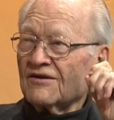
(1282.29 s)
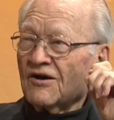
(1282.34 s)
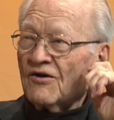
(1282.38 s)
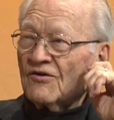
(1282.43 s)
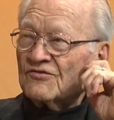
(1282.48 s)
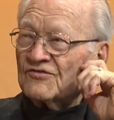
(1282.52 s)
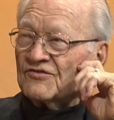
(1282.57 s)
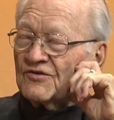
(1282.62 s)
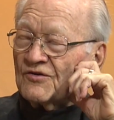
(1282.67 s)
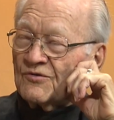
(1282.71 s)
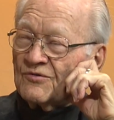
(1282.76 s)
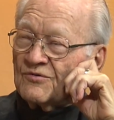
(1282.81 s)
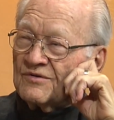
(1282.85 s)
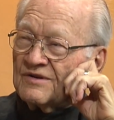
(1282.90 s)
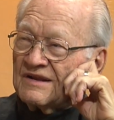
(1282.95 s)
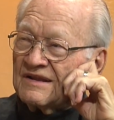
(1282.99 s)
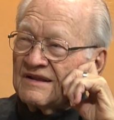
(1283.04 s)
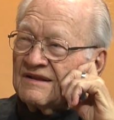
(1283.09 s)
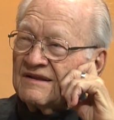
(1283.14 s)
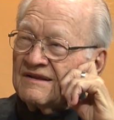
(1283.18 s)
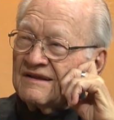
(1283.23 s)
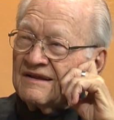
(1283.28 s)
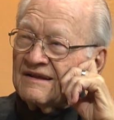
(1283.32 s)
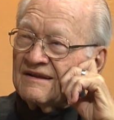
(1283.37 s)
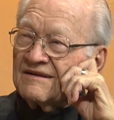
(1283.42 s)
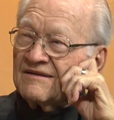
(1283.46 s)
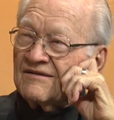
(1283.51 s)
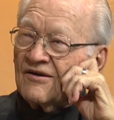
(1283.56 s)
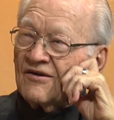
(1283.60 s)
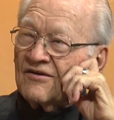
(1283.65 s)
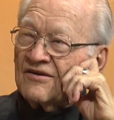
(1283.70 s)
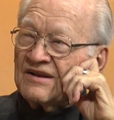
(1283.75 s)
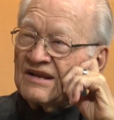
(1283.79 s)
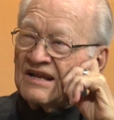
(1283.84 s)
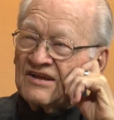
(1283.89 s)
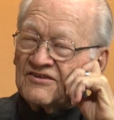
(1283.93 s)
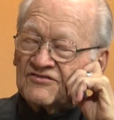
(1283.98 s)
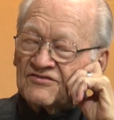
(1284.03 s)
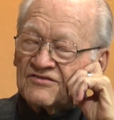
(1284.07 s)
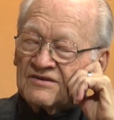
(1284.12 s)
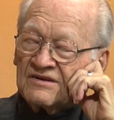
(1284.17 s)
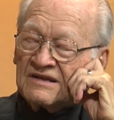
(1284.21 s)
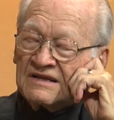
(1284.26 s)
Also, in our
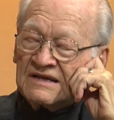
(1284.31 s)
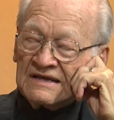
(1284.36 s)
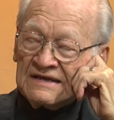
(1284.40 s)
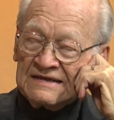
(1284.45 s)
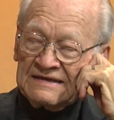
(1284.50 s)
addition,